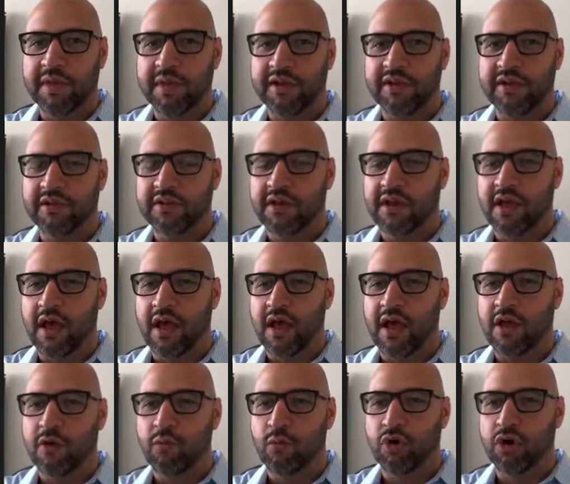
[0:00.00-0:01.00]
Time spent
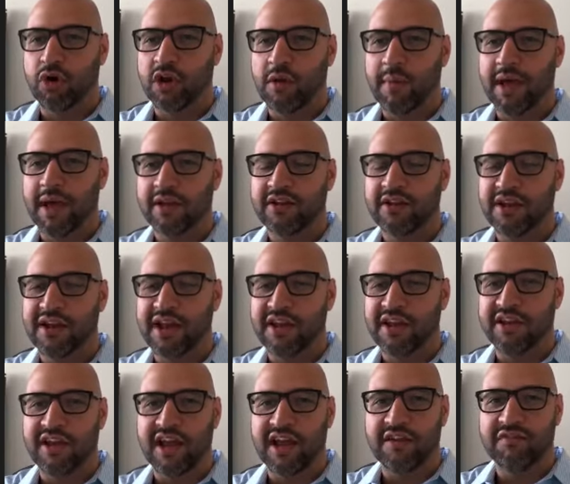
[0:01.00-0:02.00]
on worrying about
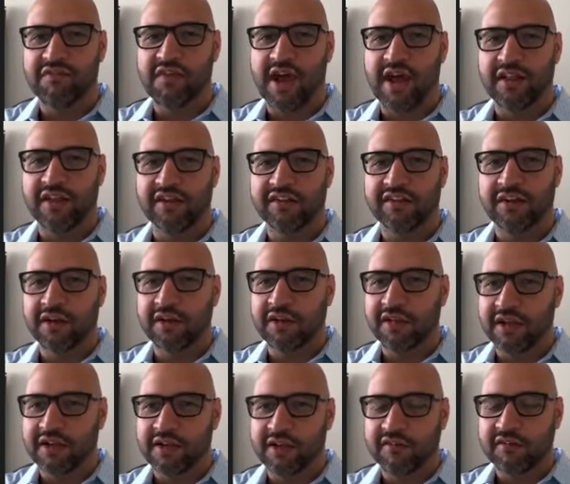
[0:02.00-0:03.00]
1099 filings
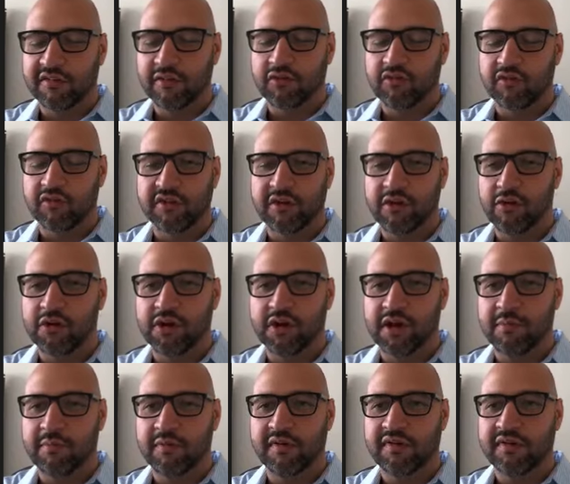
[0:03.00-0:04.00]
and collecting social
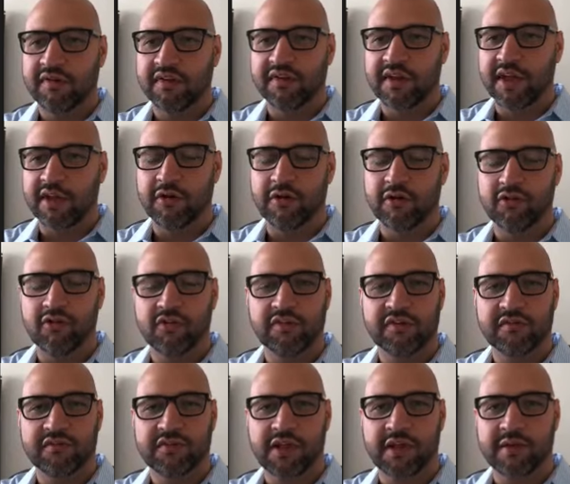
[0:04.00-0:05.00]
security numbers is not a
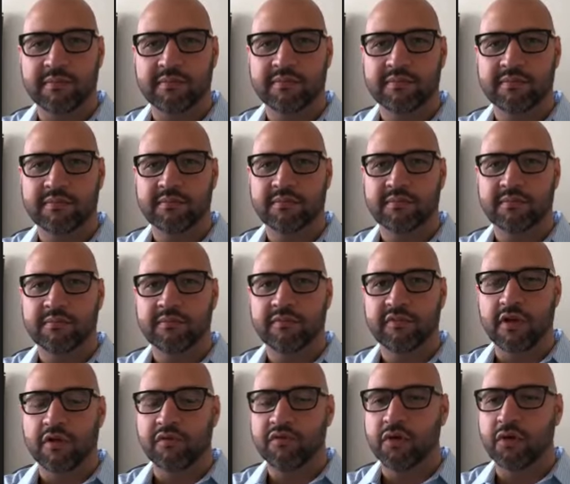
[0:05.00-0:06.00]
good use of time.
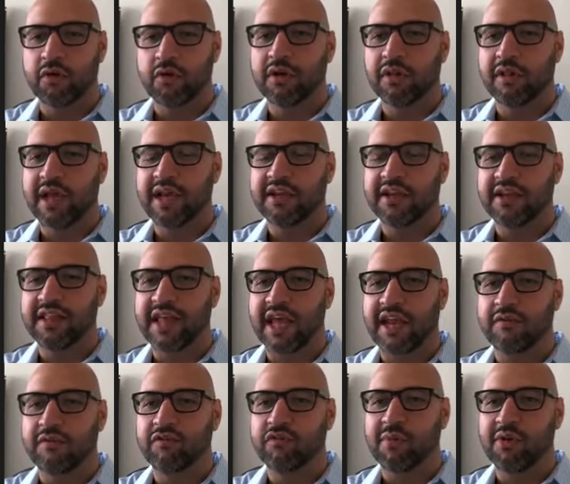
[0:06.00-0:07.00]
So if you're
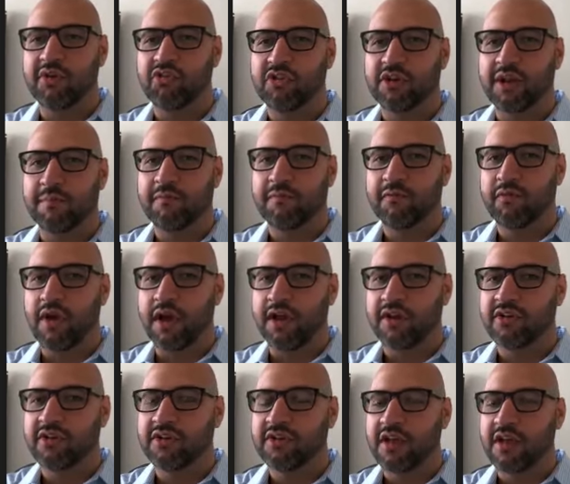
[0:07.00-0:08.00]
collecting that information up
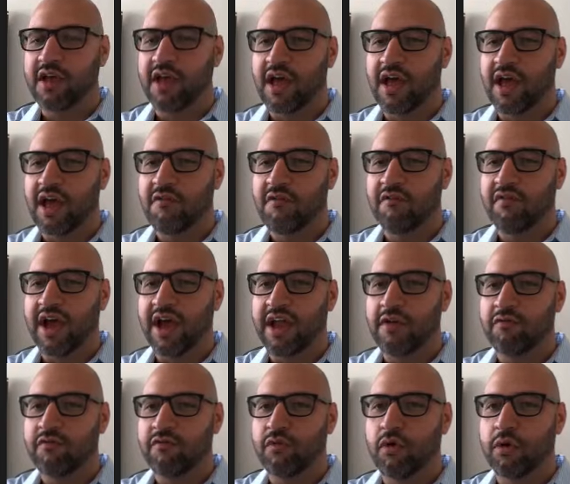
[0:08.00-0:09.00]
front
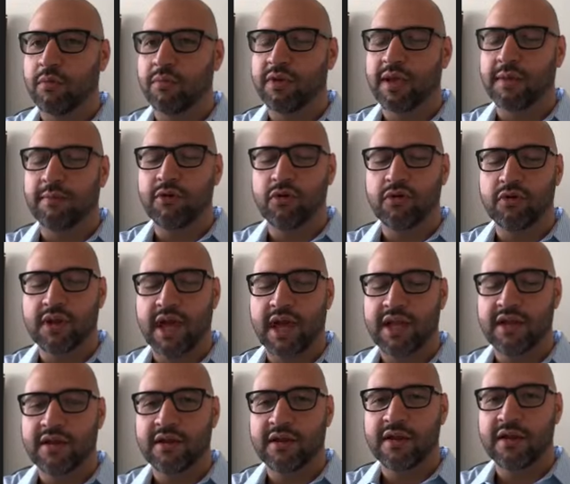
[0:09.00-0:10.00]
via Form
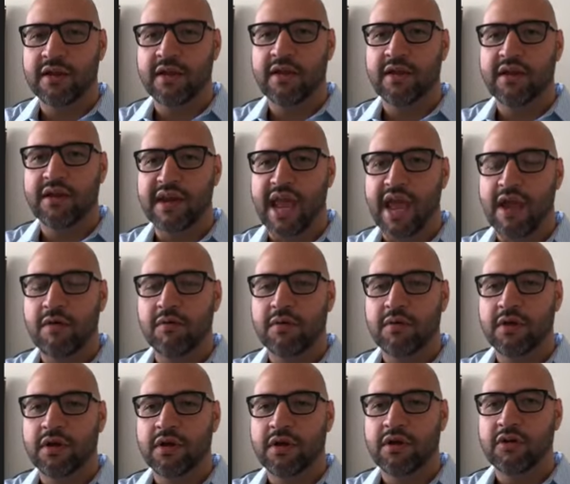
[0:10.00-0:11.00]
W-9
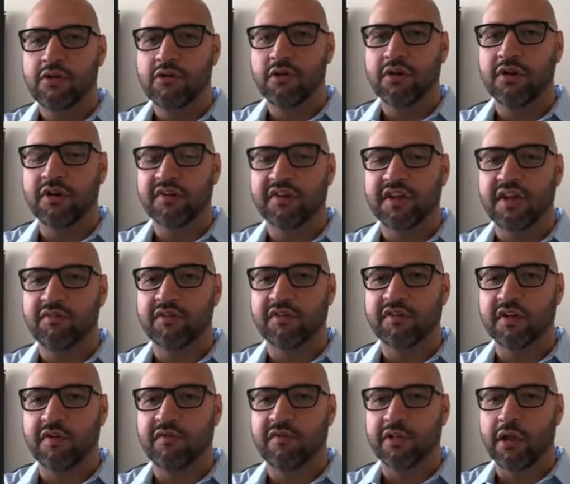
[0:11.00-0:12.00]
now, you're going to
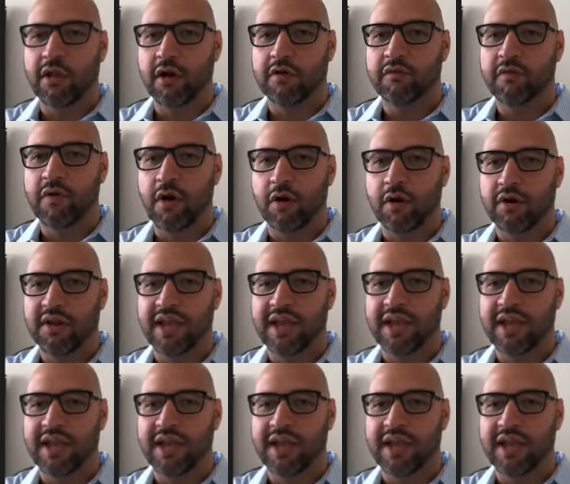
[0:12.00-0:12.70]
save yourself a lot of